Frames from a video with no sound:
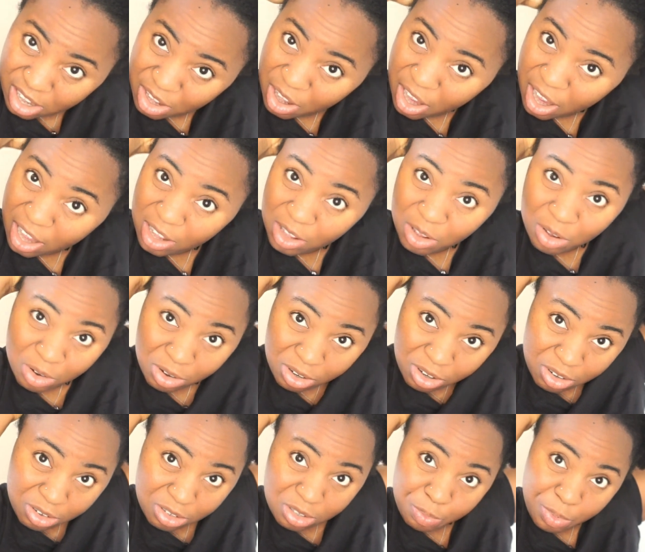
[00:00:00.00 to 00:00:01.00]
yeah, you're
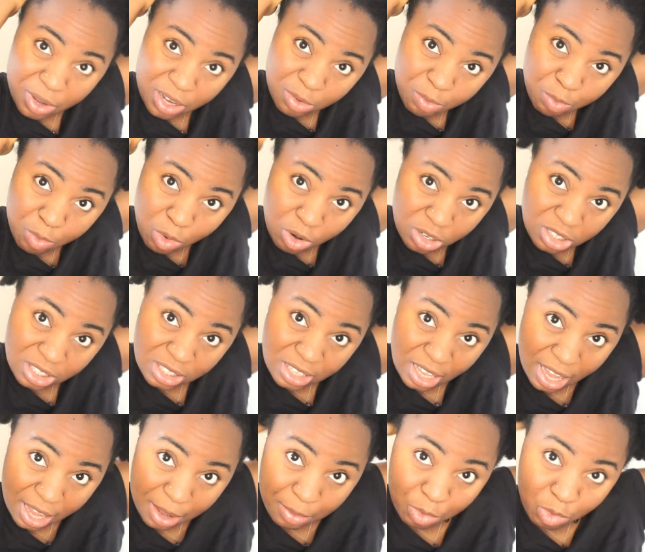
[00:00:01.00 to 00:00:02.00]
gonna spend much
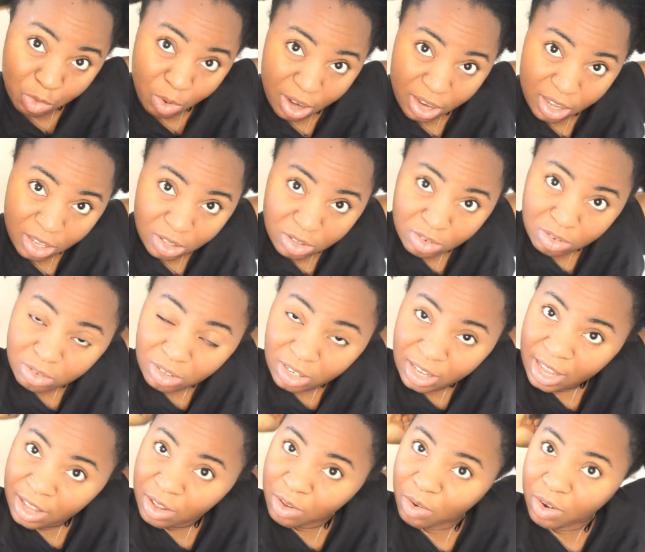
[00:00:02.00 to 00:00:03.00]
time trying to
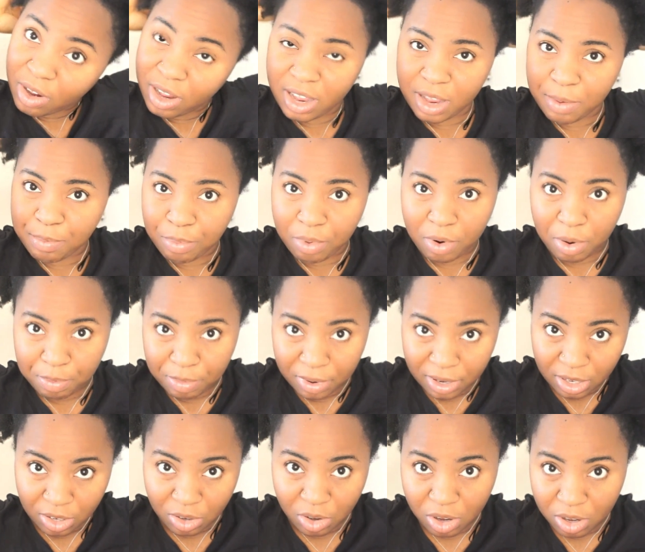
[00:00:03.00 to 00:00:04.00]
get your hair
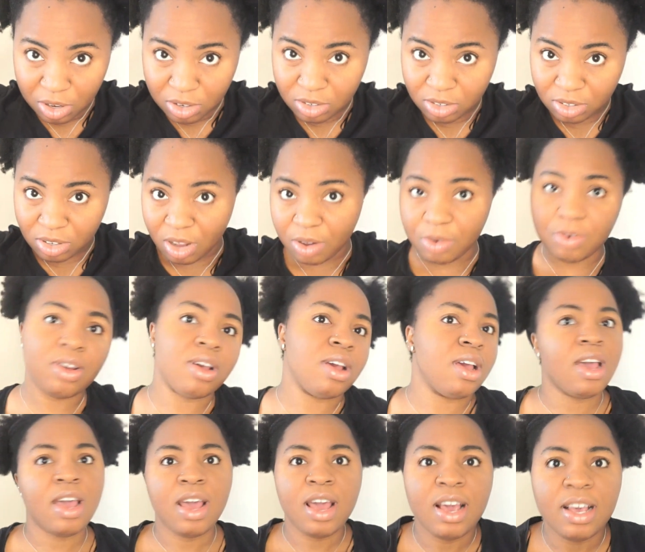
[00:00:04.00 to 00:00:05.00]
properly done. So
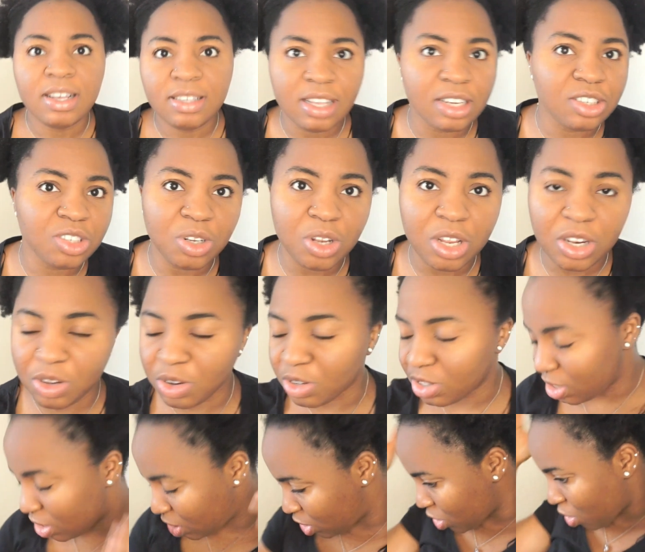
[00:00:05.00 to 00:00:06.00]
sectioning
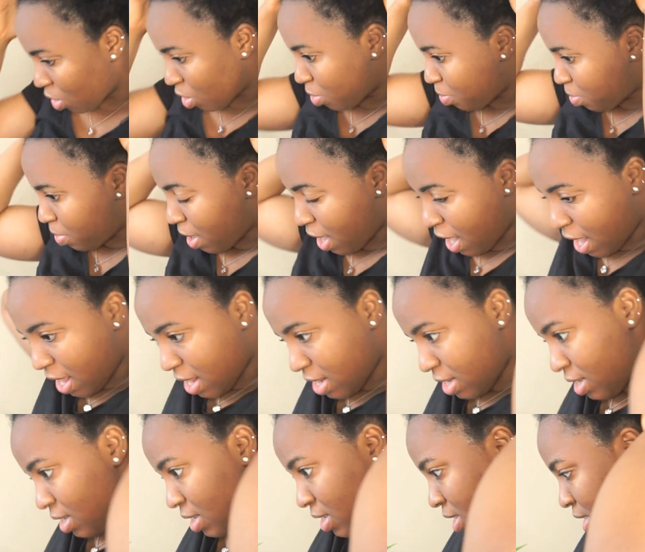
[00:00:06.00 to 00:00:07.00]
does the job.
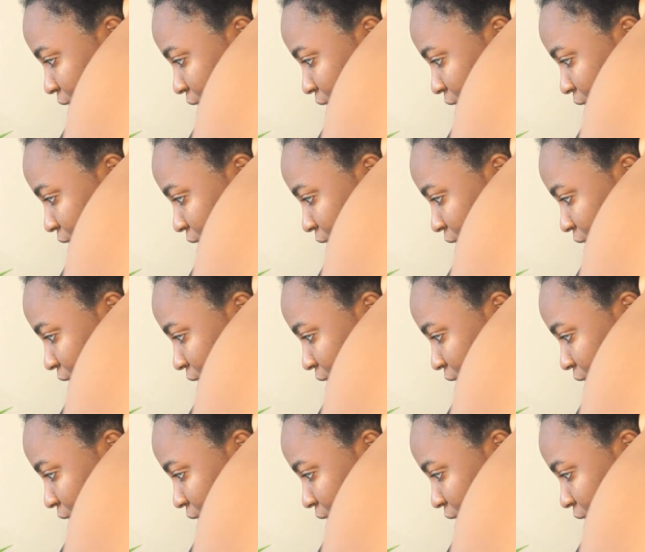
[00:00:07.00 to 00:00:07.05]
And